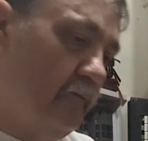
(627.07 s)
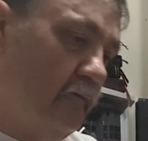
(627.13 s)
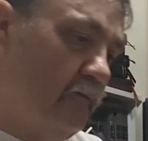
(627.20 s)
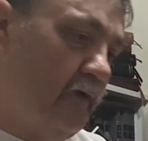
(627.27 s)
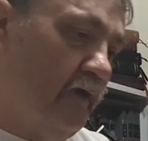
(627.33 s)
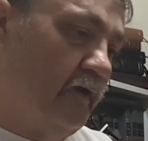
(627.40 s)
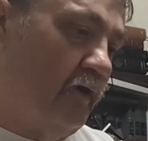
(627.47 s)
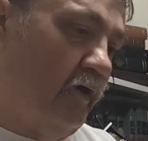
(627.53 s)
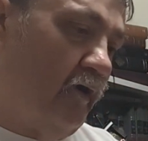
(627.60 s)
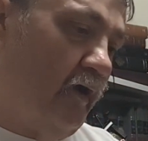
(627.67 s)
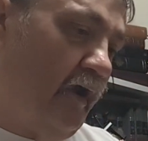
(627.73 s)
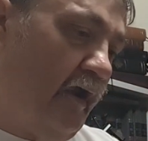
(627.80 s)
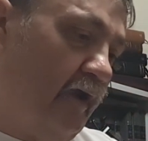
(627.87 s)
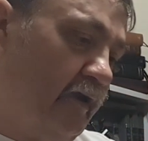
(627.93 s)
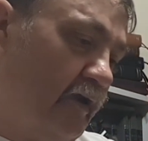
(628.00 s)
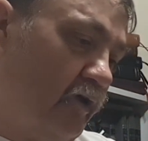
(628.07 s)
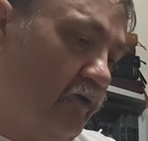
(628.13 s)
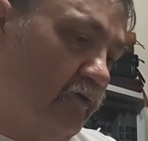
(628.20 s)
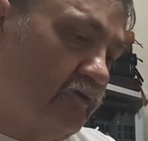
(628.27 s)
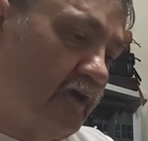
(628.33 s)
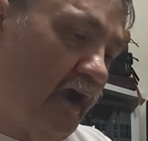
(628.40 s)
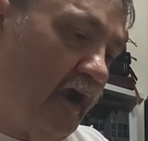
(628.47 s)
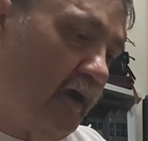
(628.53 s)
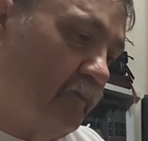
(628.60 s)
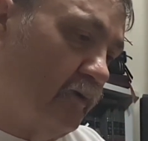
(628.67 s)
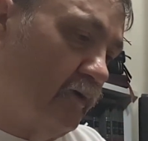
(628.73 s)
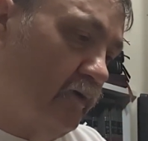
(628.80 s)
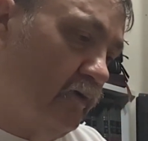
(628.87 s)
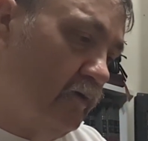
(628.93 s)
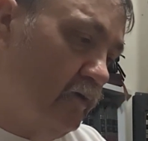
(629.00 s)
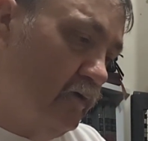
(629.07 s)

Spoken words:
And any old timer